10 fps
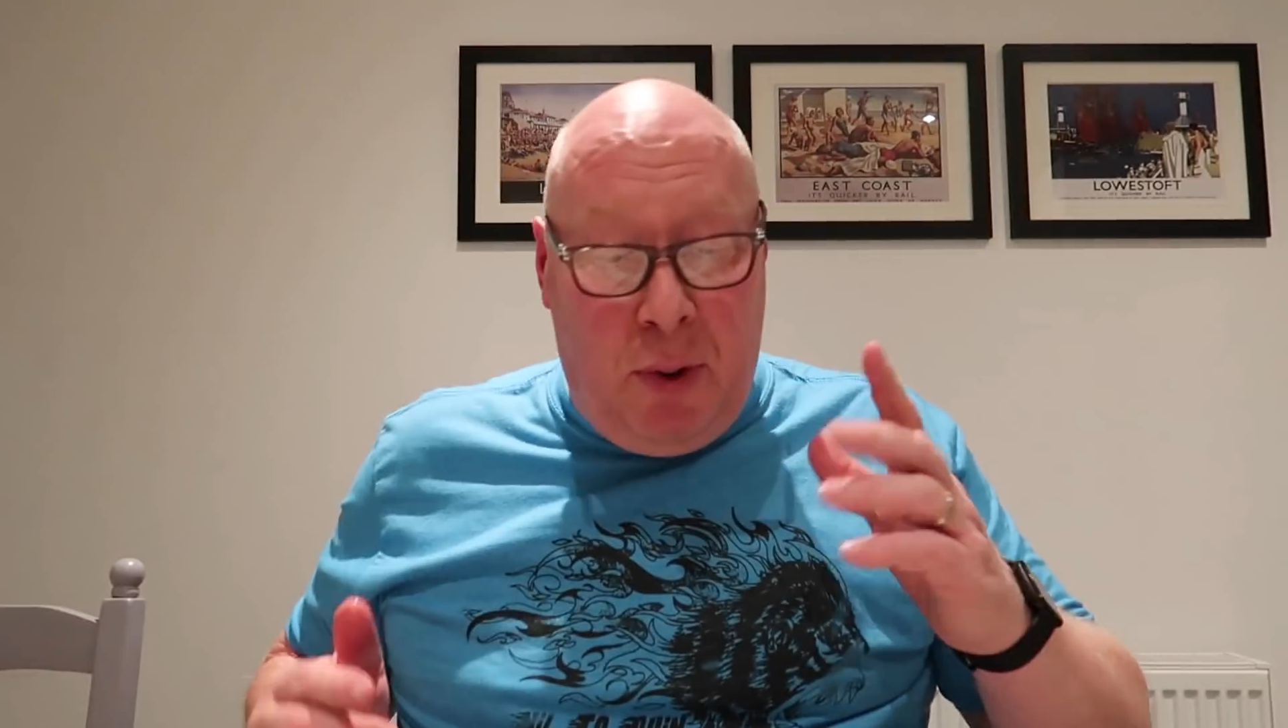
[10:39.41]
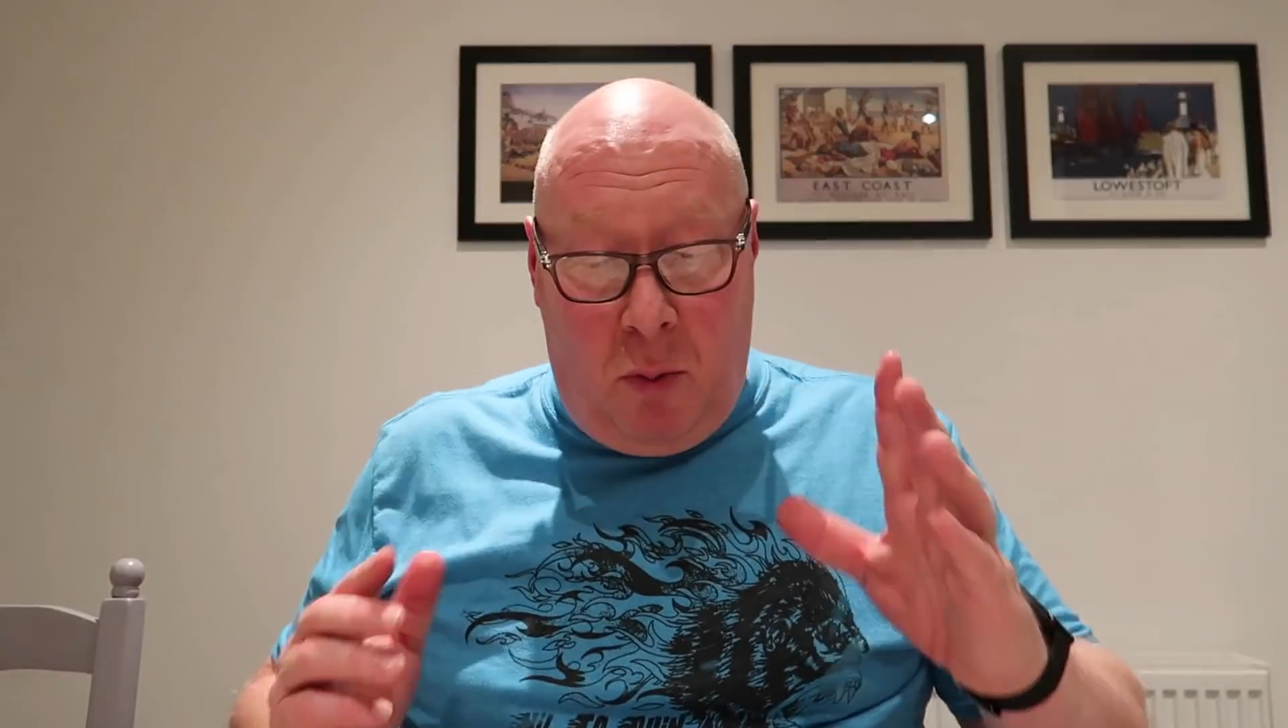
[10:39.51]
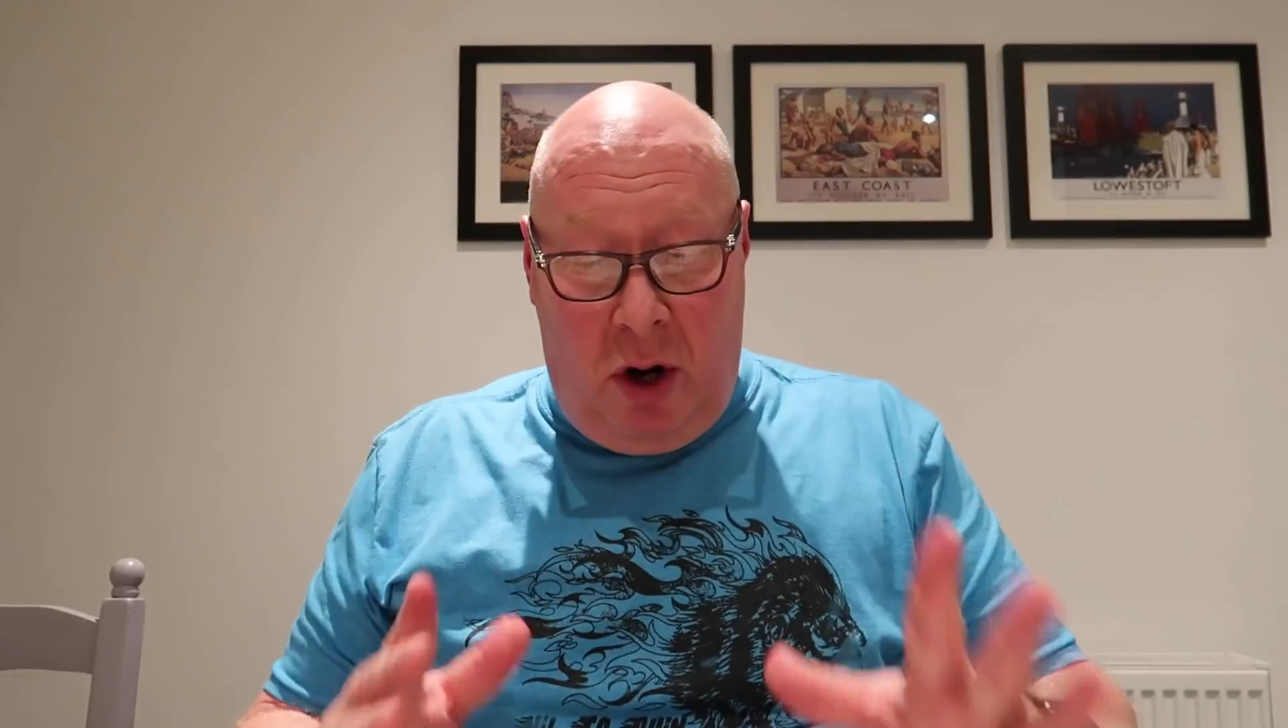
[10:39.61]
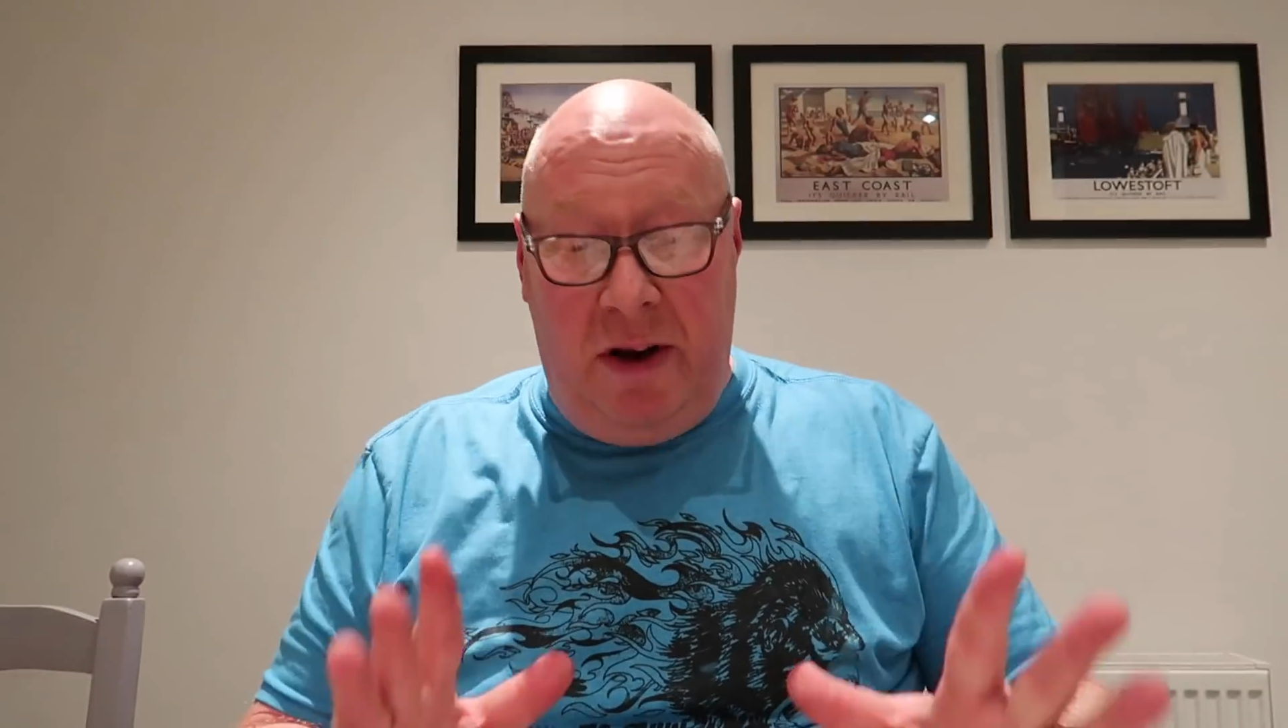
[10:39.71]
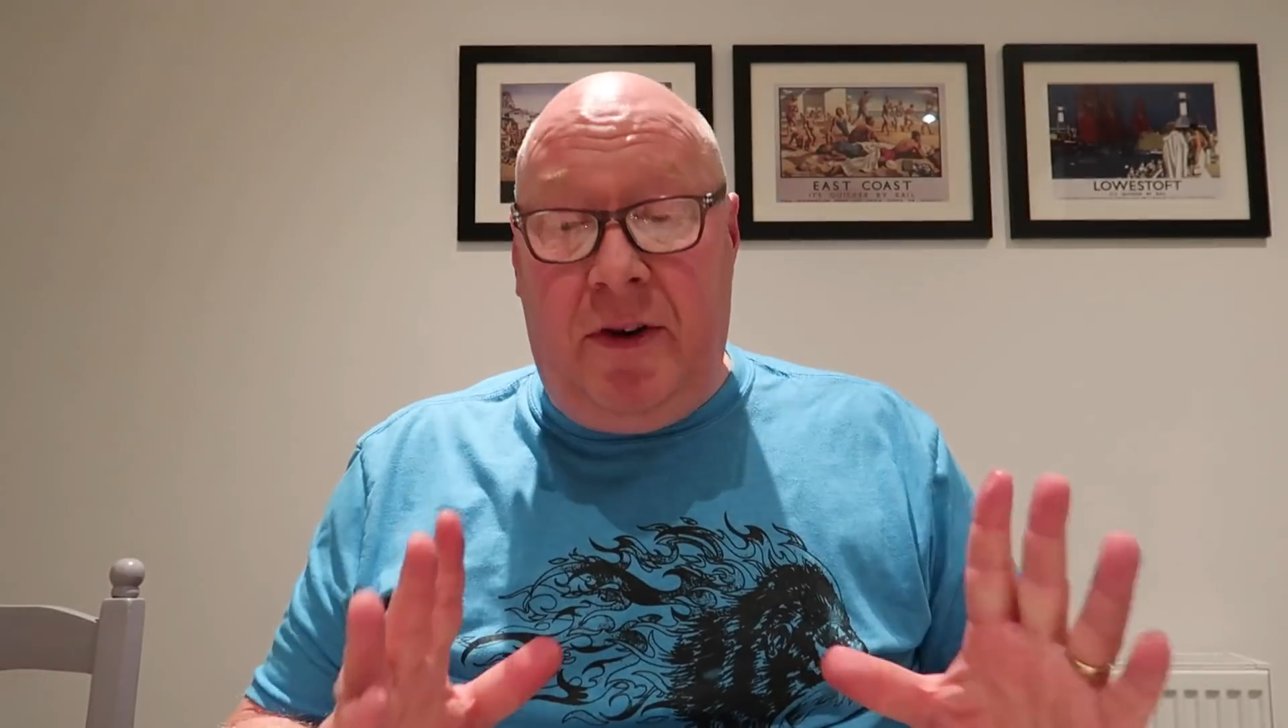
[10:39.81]

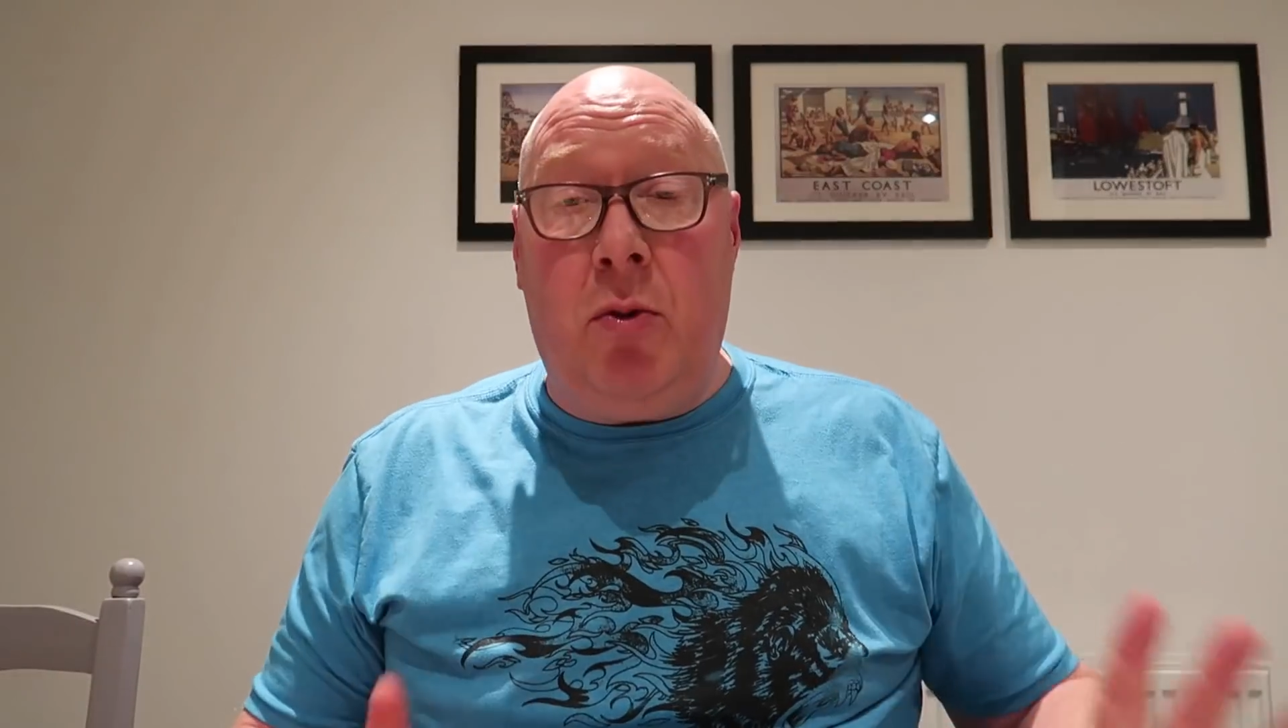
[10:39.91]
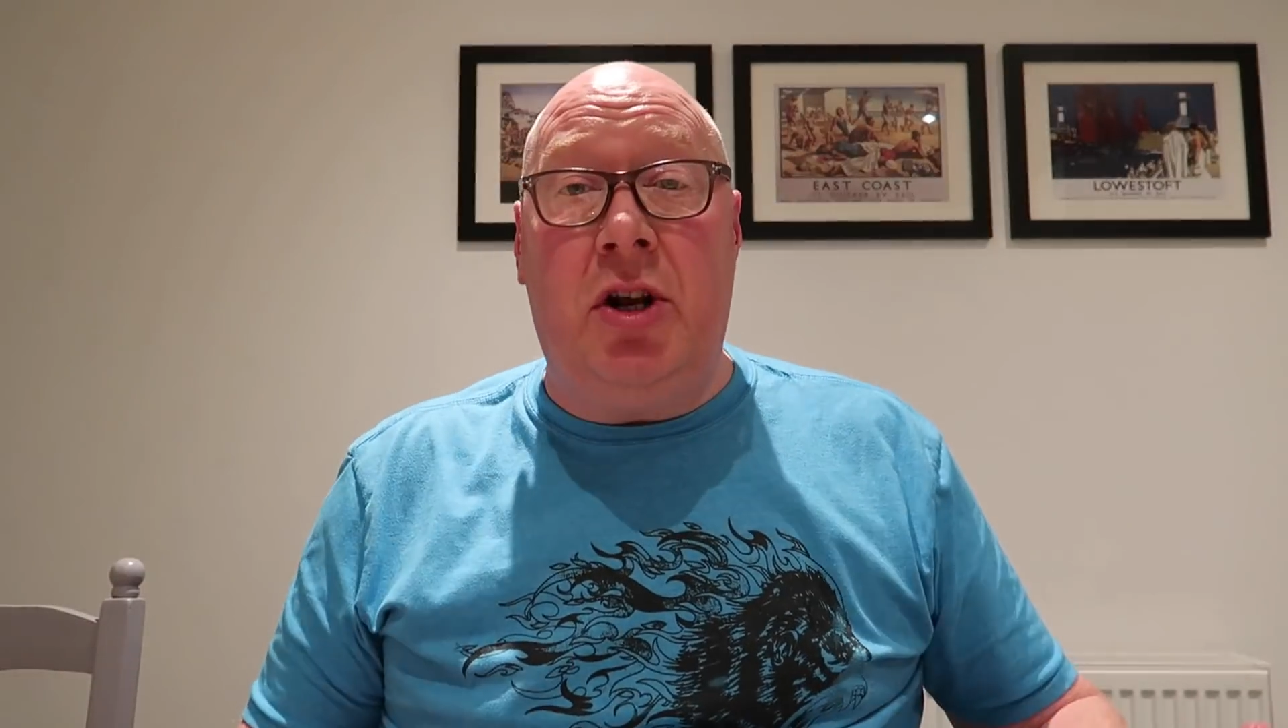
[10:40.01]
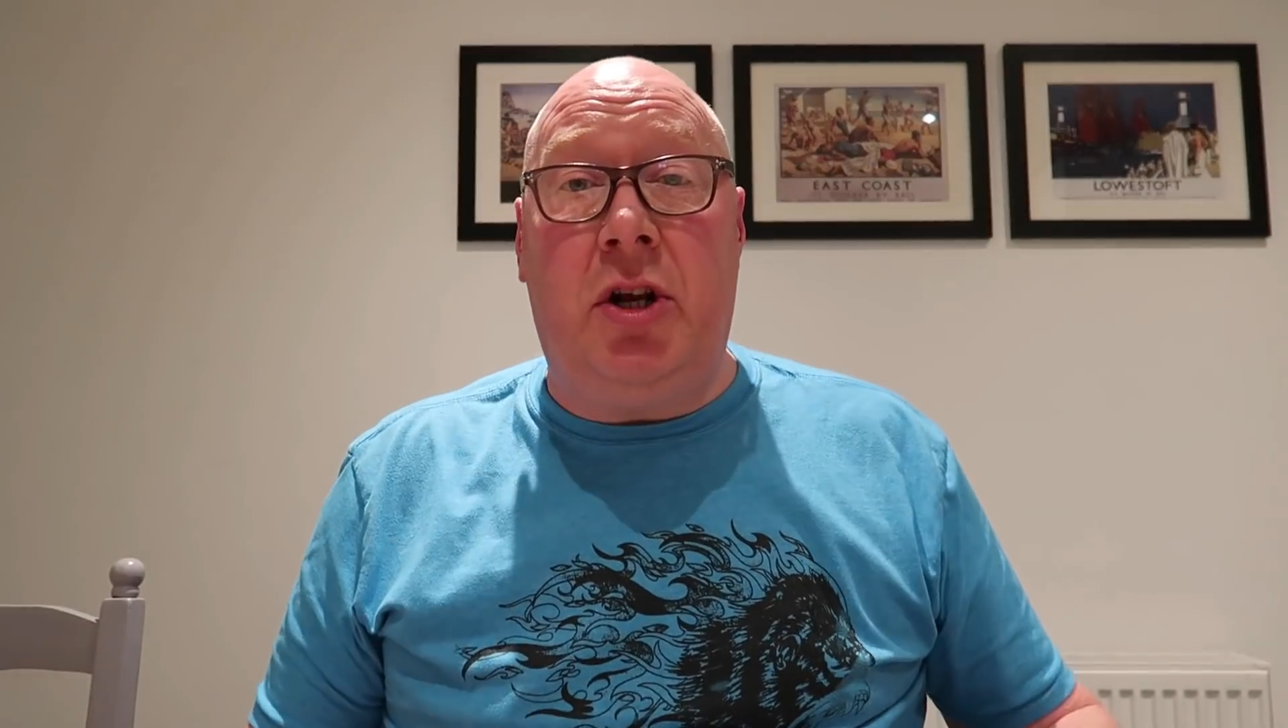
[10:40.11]
But what if you want